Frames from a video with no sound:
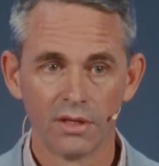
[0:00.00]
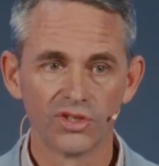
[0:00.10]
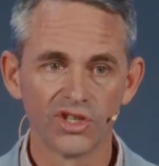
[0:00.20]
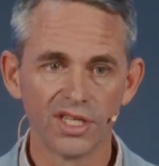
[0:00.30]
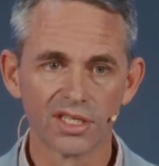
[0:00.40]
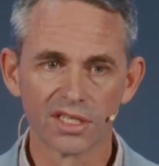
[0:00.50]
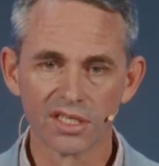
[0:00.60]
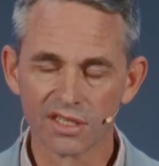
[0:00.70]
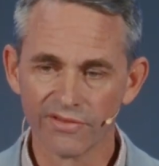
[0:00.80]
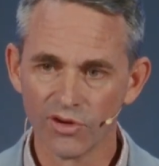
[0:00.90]
Jesus
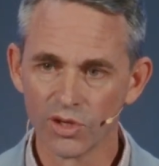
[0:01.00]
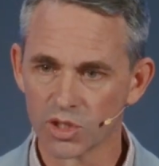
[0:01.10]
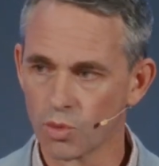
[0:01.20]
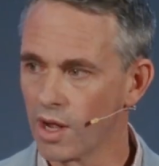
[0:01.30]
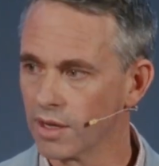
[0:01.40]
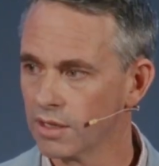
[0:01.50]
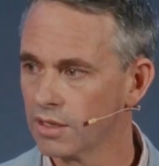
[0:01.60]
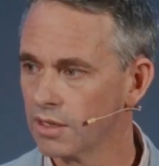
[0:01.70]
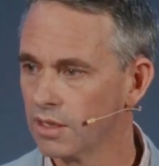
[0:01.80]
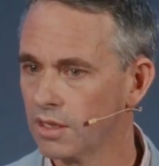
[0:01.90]
is the first one.
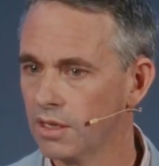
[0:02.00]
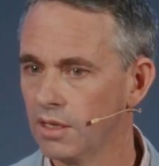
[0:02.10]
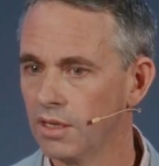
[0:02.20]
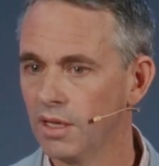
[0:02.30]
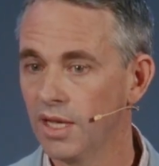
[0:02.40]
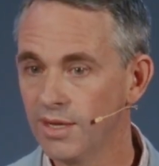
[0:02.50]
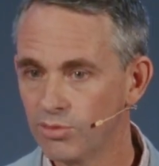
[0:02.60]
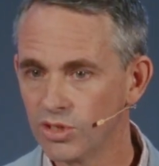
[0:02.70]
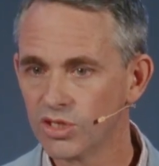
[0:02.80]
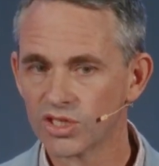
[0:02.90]

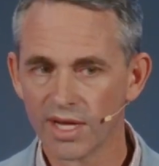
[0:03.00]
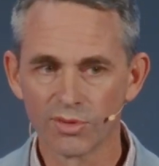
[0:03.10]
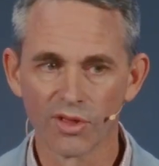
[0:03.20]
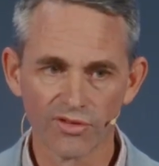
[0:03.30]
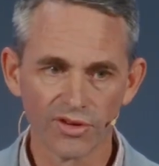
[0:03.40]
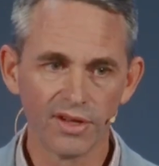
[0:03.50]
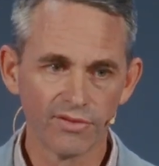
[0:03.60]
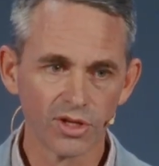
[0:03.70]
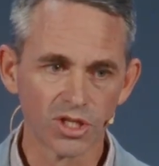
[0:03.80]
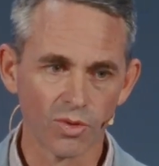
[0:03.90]
Hebrews chapter 3,
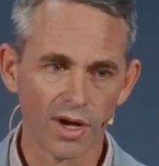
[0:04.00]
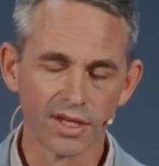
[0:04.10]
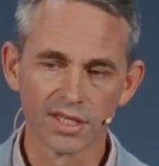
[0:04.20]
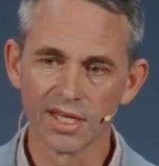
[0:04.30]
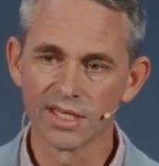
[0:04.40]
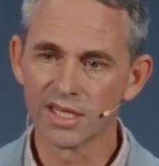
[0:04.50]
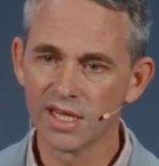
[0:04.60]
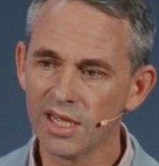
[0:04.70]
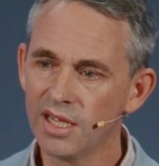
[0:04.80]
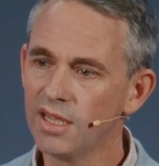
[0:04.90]
verse 1, it says,
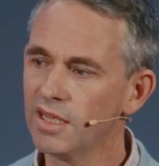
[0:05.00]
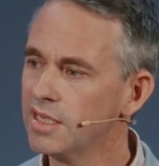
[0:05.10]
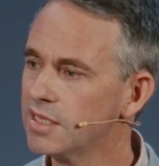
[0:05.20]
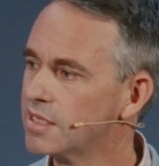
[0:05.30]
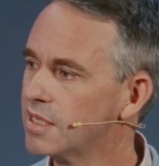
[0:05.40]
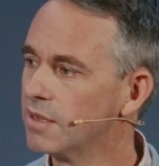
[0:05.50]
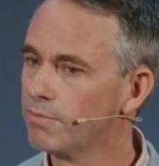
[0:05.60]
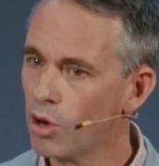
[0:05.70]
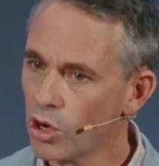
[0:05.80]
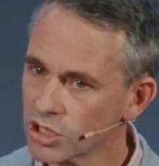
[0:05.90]
He is the
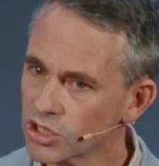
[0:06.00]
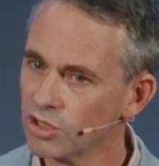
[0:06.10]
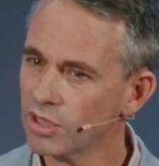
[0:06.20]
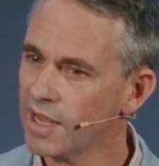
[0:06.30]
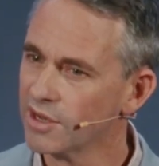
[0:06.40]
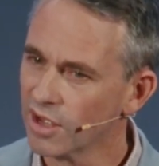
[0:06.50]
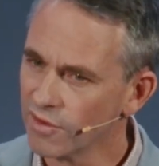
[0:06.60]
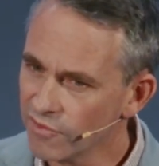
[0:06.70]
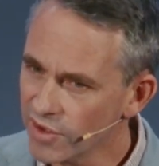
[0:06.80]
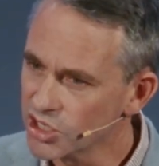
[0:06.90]
apostle and
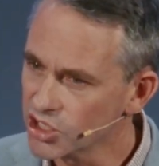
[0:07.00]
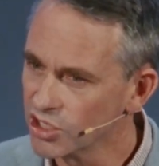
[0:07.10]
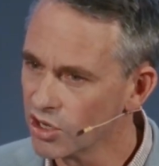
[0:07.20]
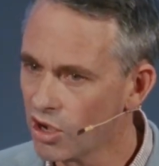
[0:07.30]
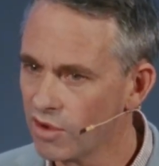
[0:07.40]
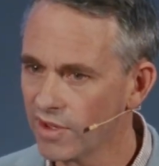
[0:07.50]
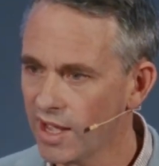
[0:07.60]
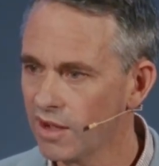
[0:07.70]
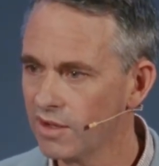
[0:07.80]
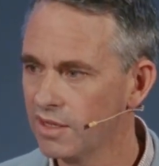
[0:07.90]
confession of
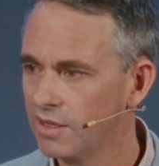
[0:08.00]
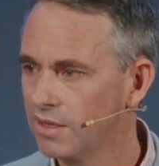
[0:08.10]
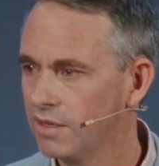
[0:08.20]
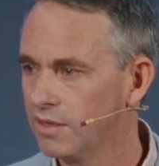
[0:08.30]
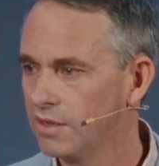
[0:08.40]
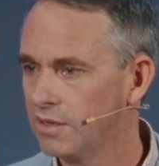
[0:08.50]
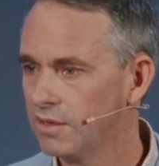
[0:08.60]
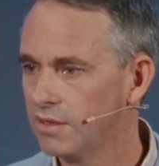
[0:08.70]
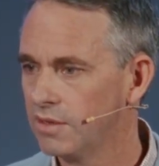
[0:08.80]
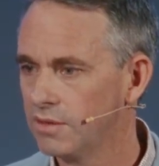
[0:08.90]
our
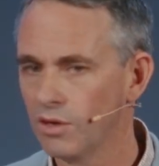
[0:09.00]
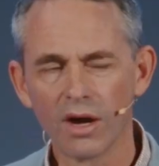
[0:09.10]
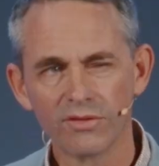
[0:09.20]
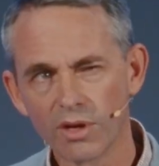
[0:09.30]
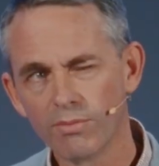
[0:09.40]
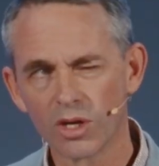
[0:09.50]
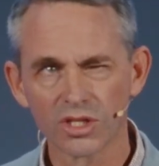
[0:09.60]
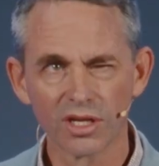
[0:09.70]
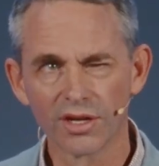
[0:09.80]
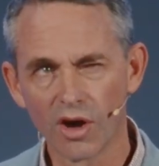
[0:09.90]

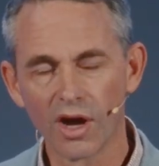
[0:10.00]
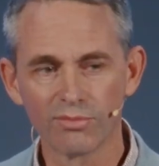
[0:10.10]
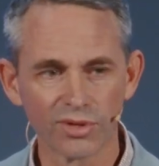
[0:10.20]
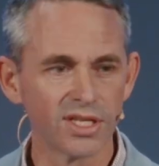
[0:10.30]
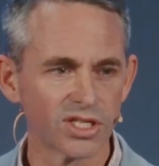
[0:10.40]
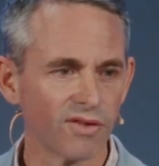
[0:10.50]
apostle and high priest